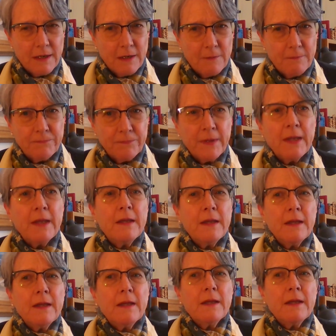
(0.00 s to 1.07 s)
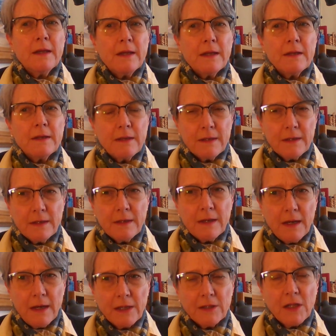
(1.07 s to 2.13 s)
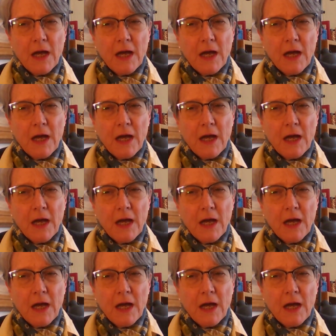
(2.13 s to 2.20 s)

That's right, like the Call of Matthew.